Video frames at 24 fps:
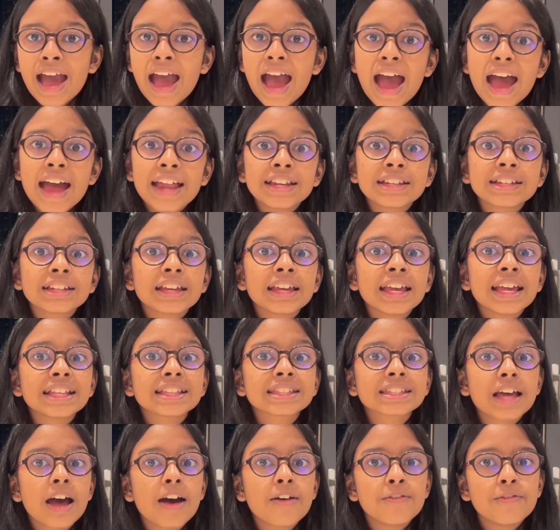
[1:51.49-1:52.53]
and
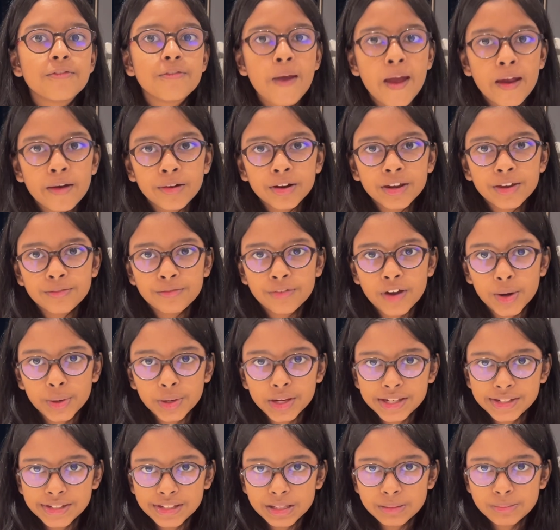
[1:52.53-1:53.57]
it's a very,
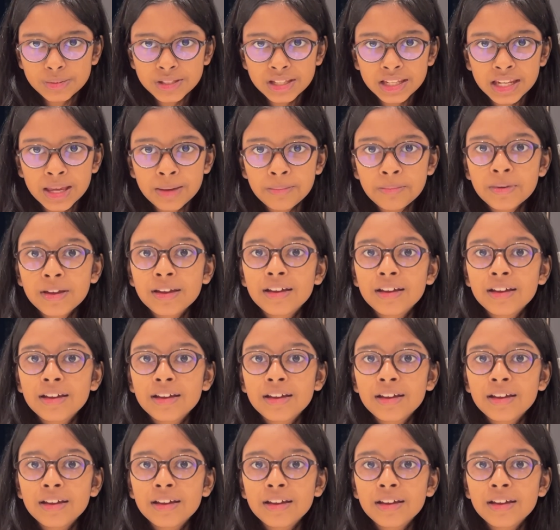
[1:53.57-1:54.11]
very deep sleep.